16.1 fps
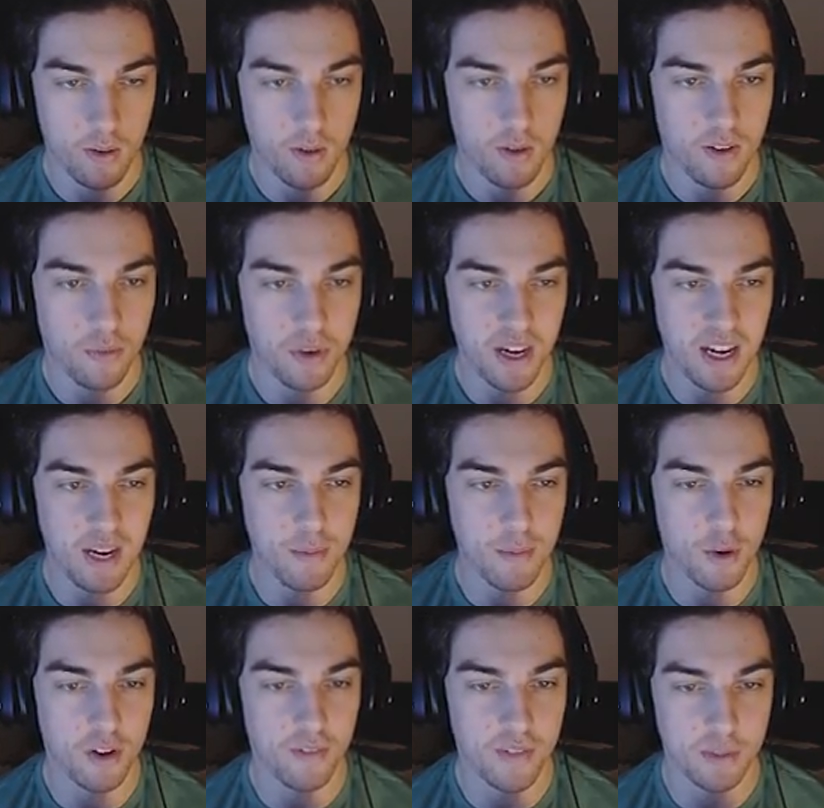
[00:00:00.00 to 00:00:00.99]
If we get any
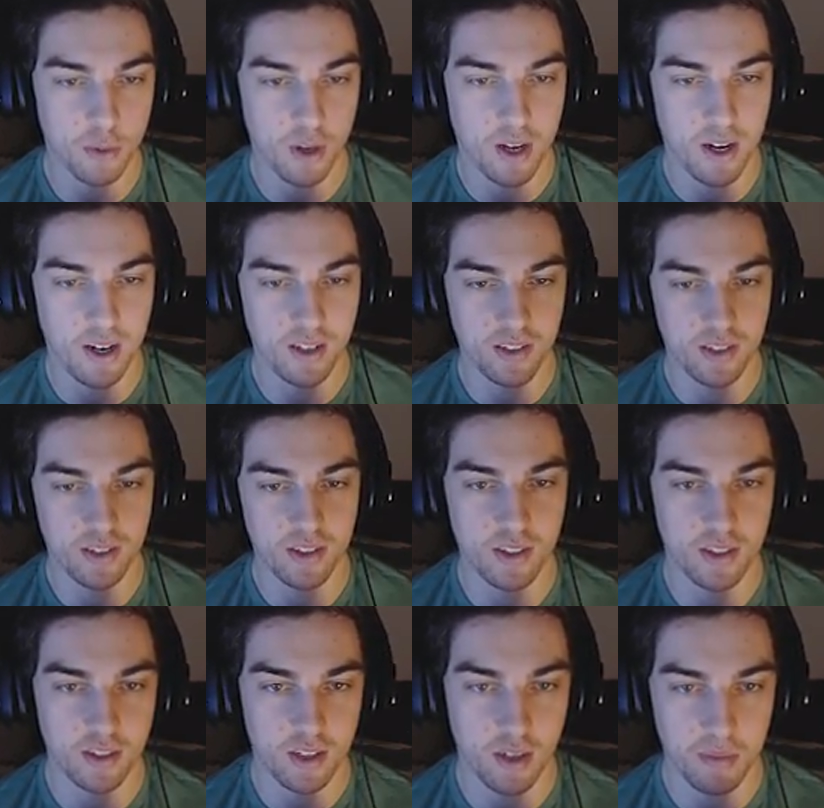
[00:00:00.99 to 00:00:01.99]
more invisible guys, this
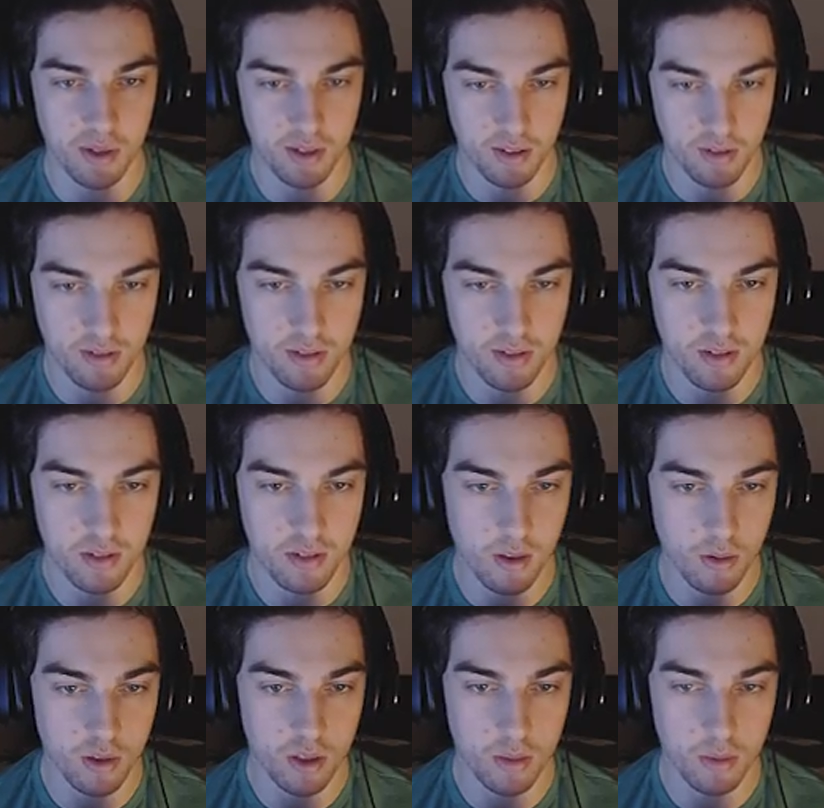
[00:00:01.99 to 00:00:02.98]
is going to be so
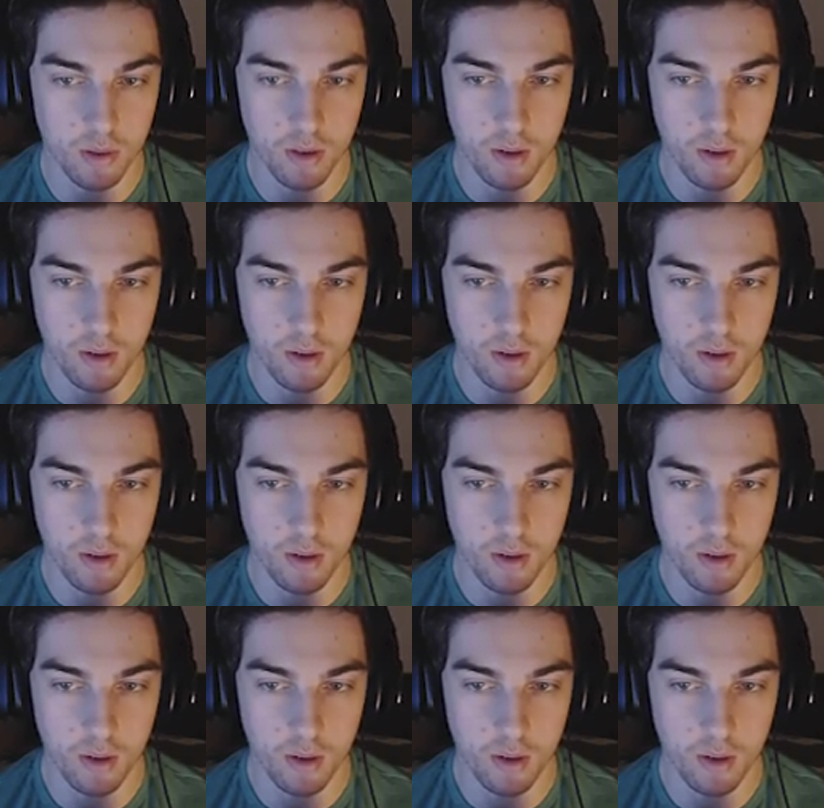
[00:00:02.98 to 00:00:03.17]
stupid